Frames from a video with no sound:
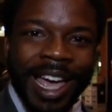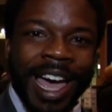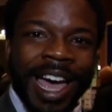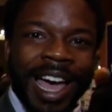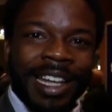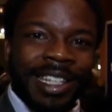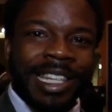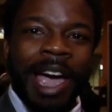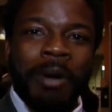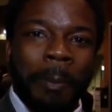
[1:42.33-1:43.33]
And
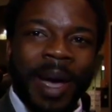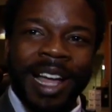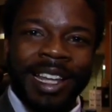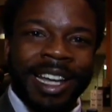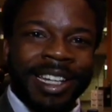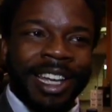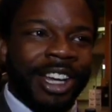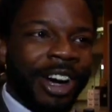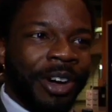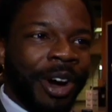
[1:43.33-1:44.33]
Sarah Palin, you
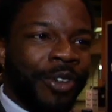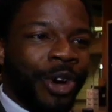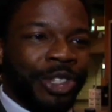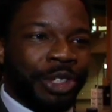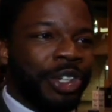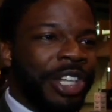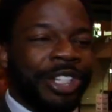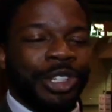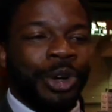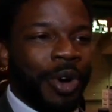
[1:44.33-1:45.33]
know, of course, the
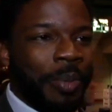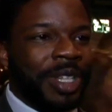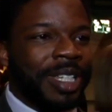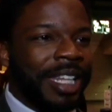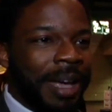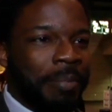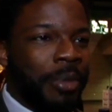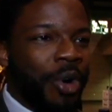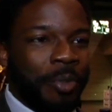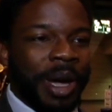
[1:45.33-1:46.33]
traditional women's lib
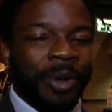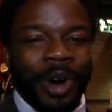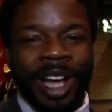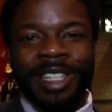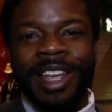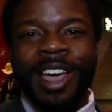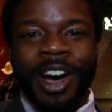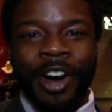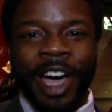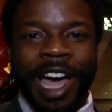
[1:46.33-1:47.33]
movement was,
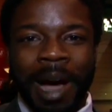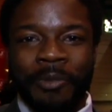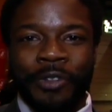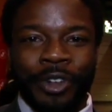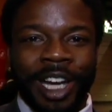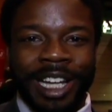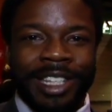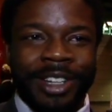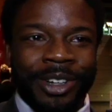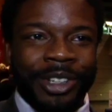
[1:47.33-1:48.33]
okay, I'm free
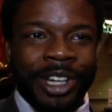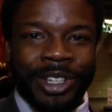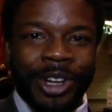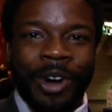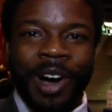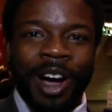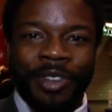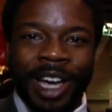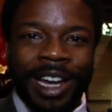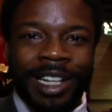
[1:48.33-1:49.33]
to just go off
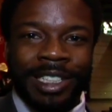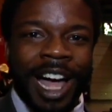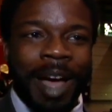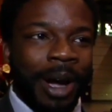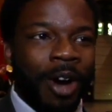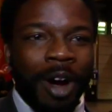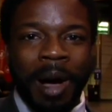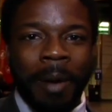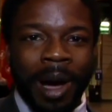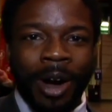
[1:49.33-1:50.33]
and get a job and go
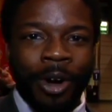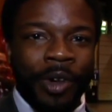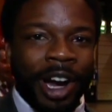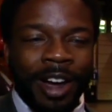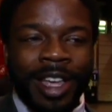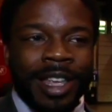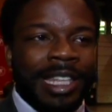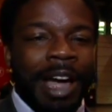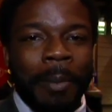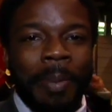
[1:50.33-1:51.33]
about my career.
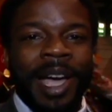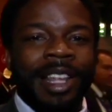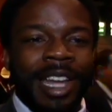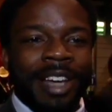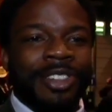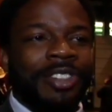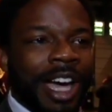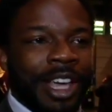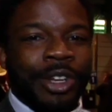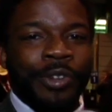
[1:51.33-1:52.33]
Sarah Palin
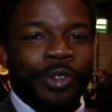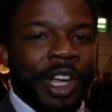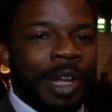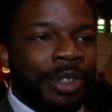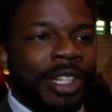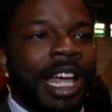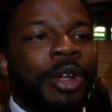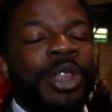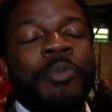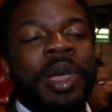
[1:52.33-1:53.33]
exercised her freedom to not
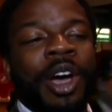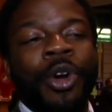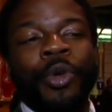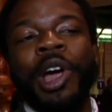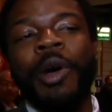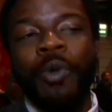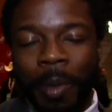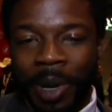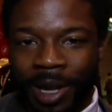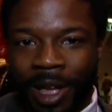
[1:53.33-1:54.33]
only be a career
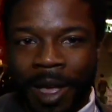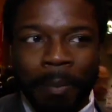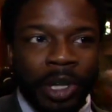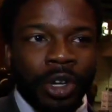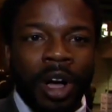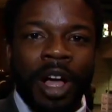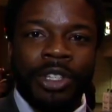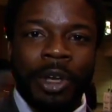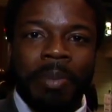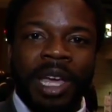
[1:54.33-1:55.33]
woman, but to
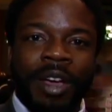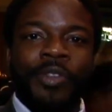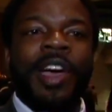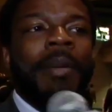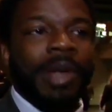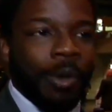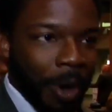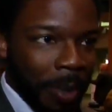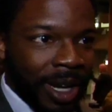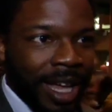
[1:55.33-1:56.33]
also be a family
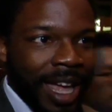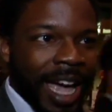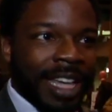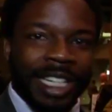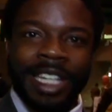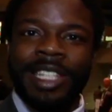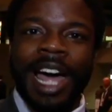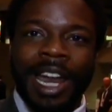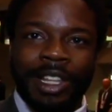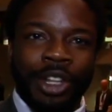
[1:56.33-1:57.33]
woman. And she
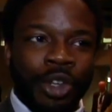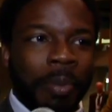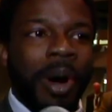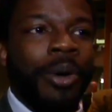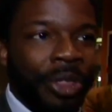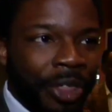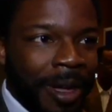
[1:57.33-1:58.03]
decided to do both.